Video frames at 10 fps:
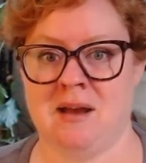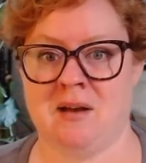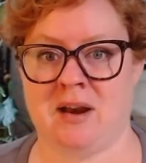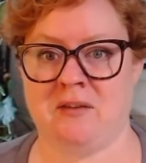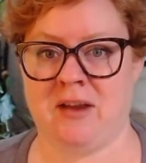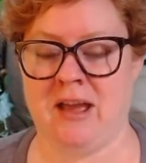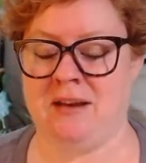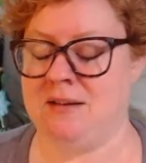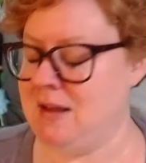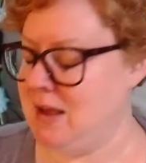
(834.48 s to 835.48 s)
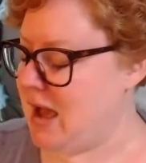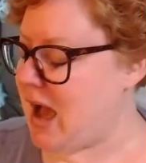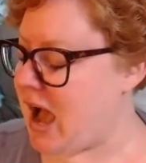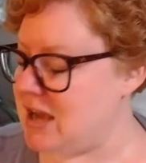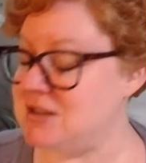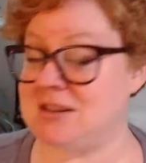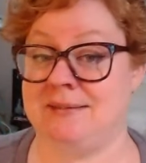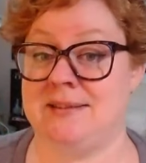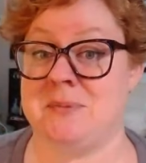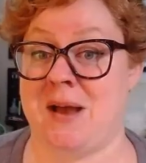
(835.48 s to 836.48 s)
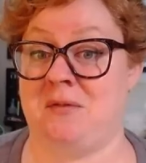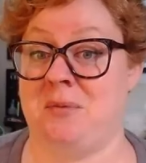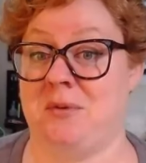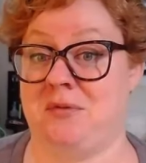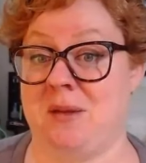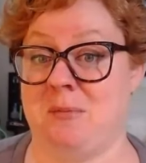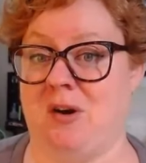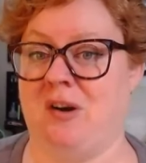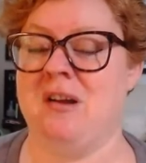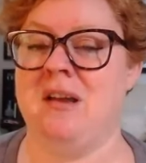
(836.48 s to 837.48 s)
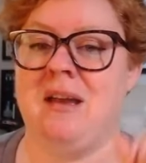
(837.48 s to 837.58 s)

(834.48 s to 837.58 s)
How could I forget? I just got this back from the framer,